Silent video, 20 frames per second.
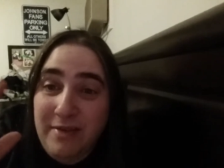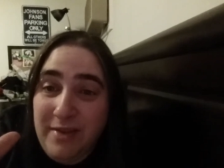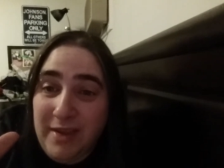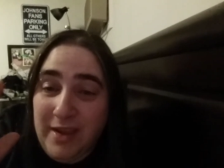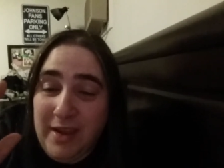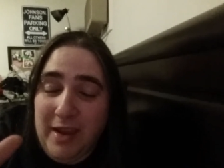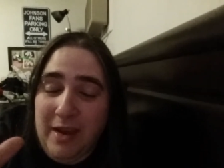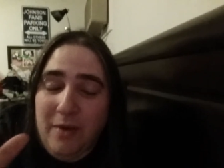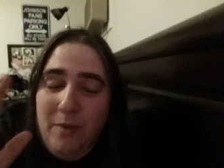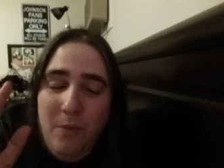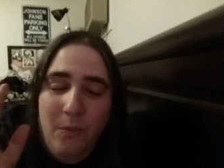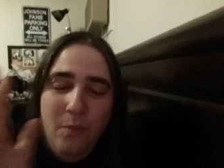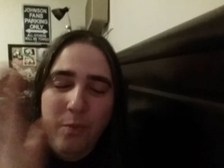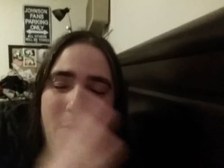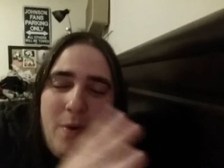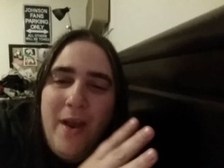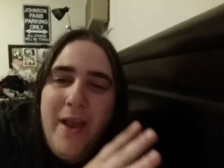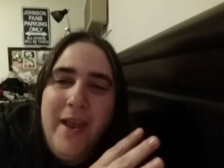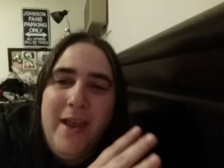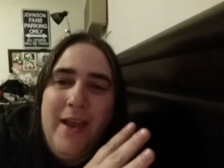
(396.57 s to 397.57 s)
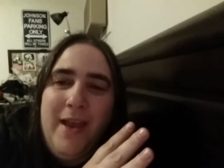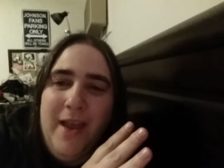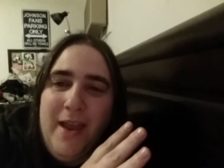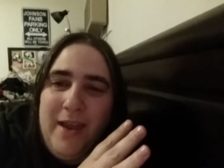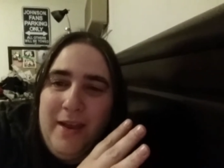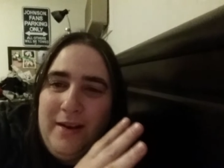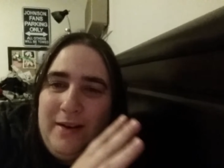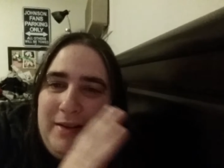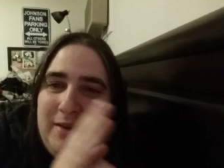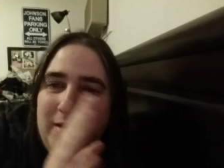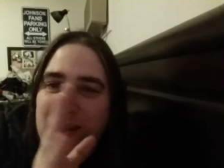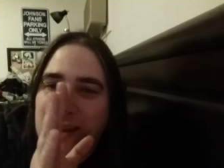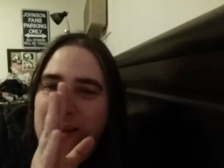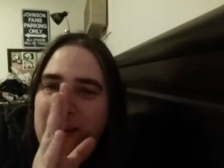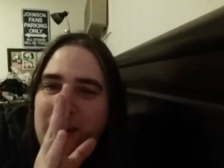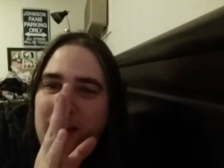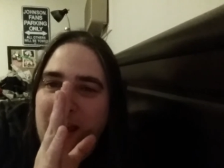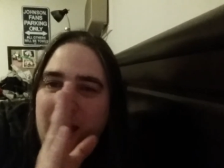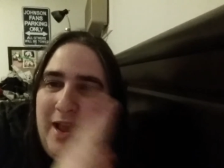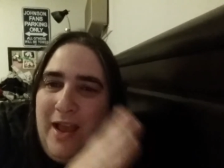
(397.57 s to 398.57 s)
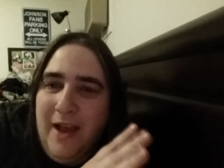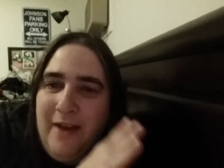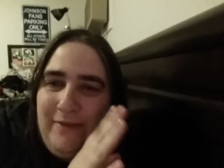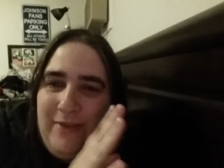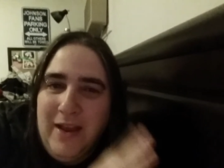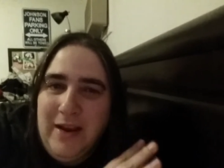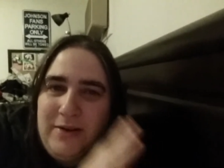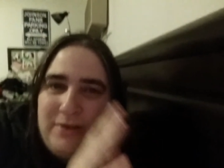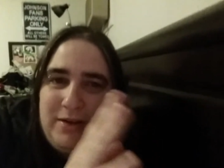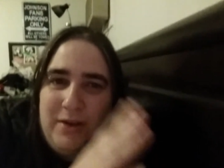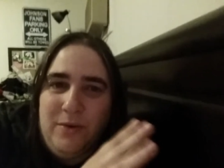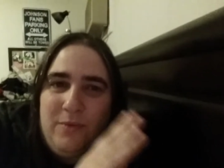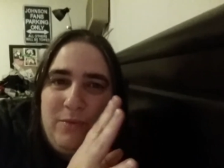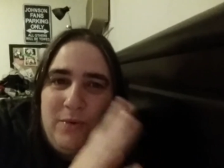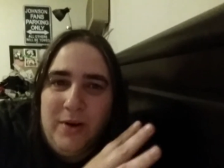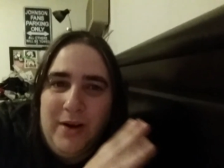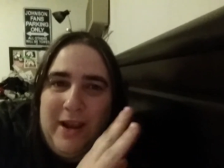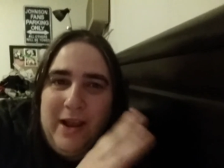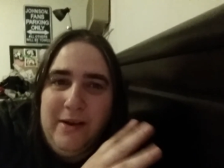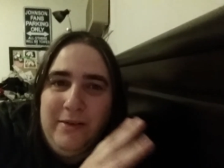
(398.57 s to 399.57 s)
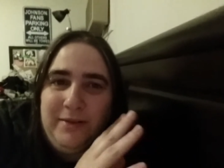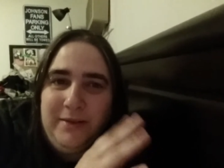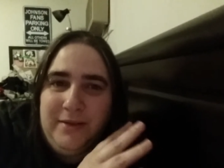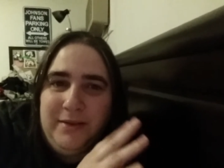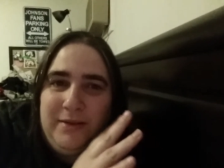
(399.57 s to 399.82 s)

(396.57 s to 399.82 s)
thinking way ahead. Like I have to actually work out